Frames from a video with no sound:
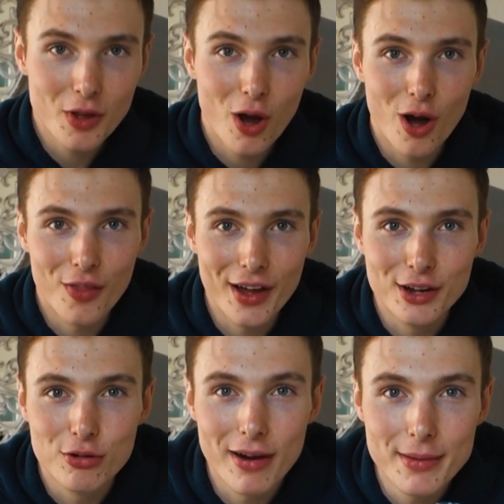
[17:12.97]
Oh,
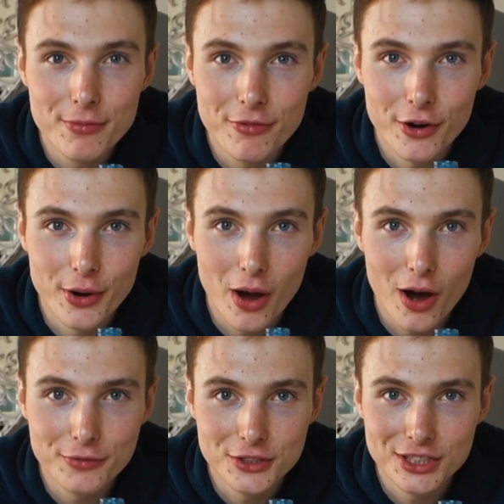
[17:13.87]
that grapefruit
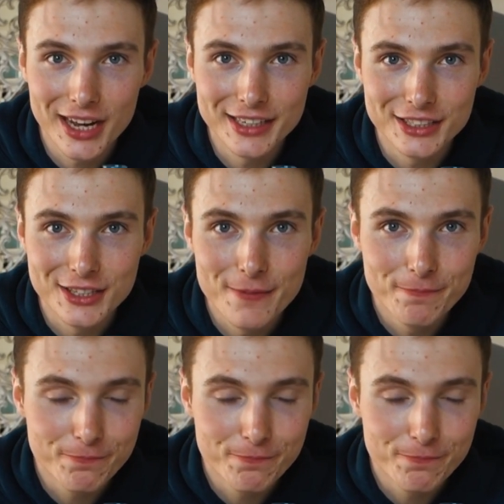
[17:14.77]
aftertaste.